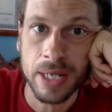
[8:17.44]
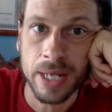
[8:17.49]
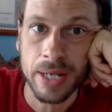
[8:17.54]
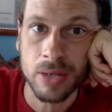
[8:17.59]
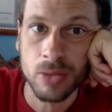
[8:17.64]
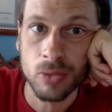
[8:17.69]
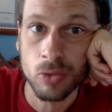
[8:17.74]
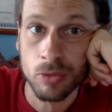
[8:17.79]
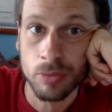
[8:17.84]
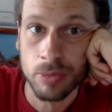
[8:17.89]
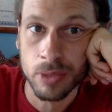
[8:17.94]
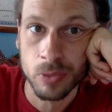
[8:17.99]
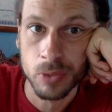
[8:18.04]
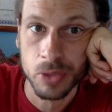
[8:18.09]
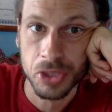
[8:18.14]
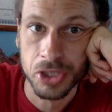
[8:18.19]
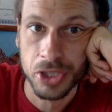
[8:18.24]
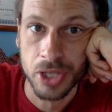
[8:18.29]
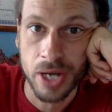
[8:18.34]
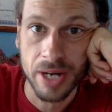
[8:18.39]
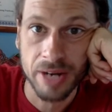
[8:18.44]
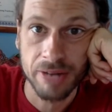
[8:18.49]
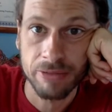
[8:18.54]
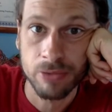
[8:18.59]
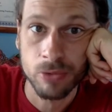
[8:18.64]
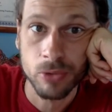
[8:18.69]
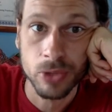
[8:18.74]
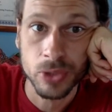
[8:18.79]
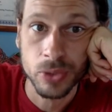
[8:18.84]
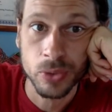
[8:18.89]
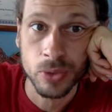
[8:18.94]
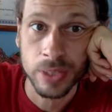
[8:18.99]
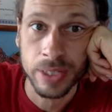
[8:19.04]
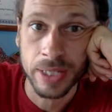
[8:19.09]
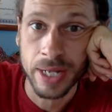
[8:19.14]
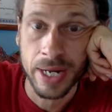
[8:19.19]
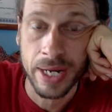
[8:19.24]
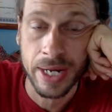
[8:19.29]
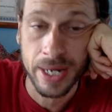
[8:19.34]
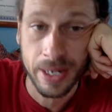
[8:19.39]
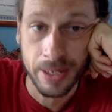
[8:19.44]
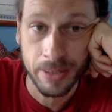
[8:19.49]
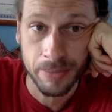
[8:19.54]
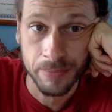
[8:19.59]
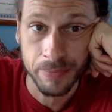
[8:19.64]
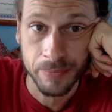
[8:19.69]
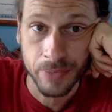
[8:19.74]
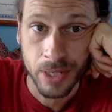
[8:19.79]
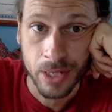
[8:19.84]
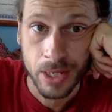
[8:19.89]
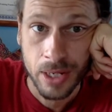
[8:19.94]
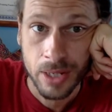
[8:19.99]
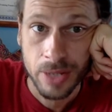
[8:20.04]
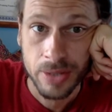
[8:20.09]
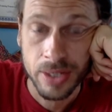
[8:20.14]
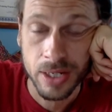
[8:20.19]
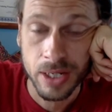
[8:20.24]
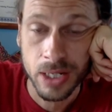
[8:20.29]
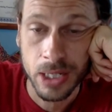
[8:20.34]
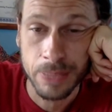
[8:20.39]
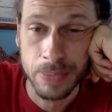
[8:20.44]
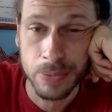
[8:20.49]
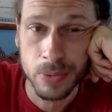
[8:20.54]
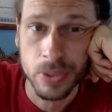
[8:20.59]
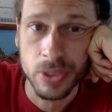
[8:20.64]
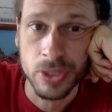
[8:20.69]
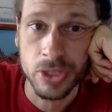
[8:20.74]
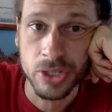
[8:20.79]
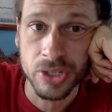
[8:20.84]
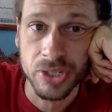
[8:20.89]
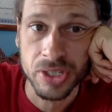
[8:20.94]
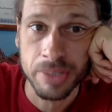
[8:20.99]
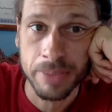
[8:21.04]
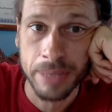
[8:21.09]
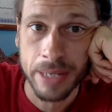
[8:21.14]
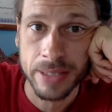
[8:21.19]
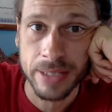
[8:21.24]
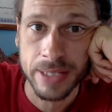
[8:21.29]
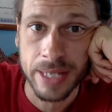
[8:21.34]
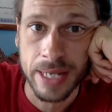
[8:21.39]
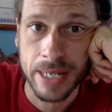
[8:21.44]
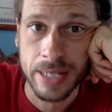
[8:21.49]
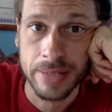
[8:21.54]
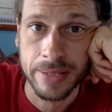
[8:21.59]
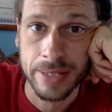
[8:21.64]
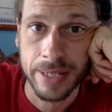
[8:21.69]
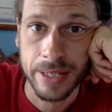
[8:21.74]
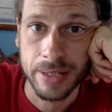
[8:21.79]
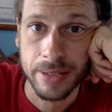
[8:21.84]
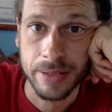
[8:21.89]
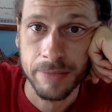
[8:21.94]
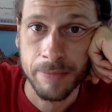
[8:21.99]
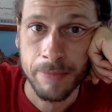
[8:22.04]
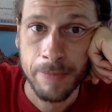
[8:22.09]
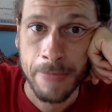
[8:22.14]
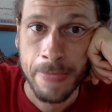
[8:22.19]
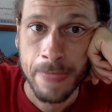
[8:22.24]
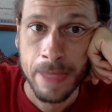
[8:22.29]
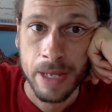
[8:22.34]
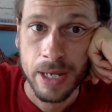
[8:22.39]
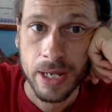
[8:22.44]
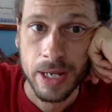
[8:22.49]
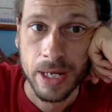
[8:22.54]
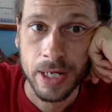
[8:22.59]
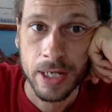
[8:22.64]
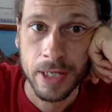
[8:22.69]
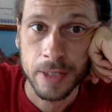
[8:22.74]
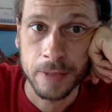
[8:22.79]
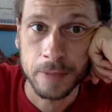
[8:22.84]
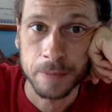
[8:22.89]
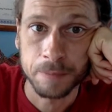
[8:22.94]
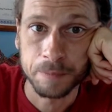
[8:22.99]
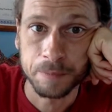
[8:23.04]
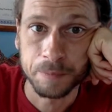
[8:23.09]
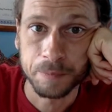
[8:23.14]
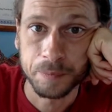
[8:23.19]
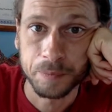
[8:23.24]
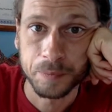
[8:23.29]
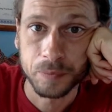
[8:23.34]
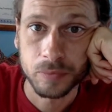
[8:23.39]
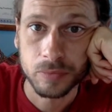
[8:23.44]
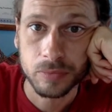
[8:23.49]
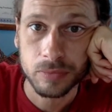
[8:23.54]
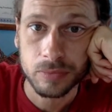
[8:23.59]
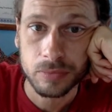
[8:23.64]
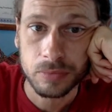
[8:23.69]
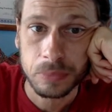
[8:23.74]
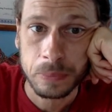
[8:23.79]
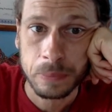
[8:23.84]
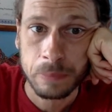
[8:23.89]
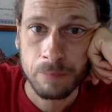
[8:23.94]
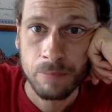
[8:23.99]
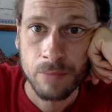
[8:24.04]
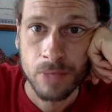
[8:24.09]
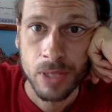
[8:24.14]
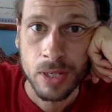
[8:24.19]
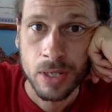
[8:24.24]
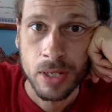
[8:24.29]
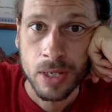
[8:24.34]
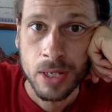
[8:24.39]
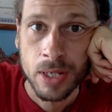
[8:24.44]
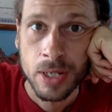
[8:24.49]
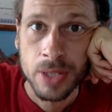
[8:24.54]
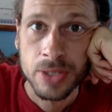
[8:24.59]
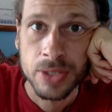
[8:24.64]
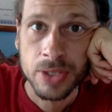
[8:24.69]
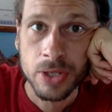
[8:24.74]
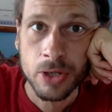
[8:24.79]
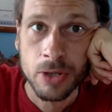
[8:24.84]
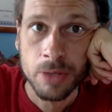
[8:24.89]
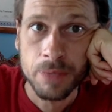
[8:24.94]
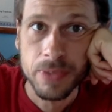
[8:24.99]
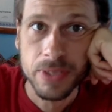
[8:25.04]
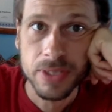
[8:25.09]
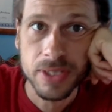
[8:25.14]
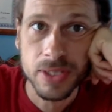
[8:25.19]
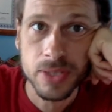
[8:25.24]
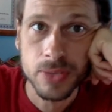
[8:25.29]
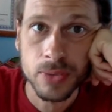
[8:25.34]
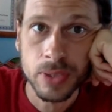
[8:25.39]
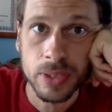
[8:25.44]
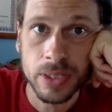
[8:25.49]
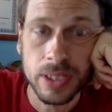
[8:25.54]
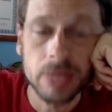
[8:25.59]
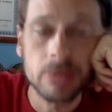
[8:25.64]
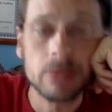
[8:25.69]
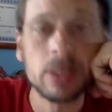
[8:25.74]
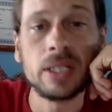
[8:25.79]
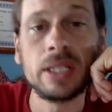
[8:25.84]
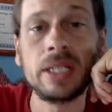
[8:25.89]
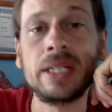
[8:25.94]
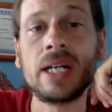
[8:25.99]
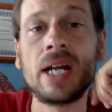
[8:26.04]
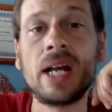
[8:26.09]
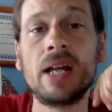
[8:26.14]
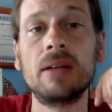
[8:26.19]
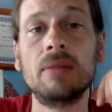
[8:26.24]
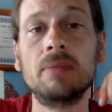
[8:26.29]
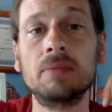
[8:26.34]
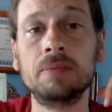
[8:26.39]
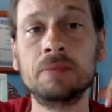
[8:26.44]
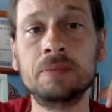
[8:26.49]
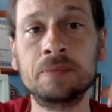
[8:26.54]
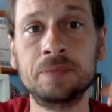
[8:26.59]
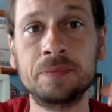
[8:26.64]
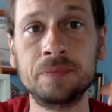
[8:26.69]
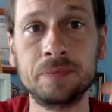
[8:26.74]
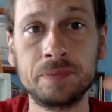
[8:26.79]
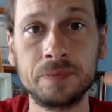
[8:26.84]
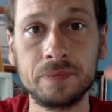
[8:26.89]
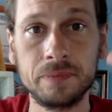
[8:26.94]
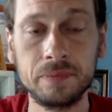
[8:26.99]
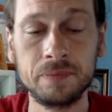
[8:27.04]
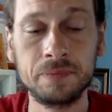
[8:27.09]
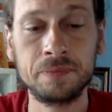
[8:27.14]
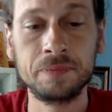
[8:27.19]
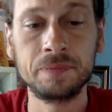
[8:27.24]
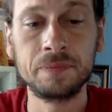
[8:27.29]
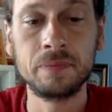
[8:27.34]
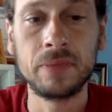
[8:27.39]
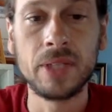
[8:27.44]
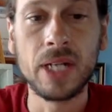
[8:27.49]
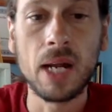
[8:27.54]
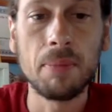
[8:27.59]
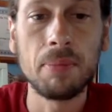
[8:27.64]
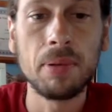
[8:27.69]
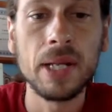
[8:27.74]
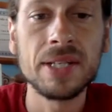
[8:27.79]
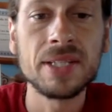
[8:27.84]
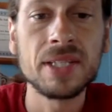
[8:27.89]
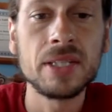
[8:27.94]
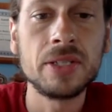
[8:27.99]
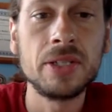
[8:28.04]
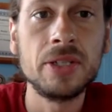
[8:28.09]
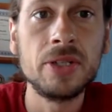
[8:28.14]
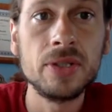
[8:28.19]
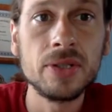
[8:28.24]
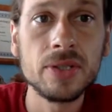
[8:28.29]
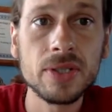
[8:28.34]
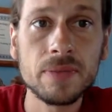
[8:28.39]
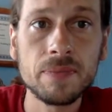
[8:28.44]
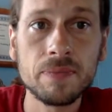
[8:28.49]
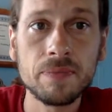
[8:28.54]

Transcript: a woman were shot at 4:20 a.m. The eclipse was just about to end then. So this is really, really not not pleasant news.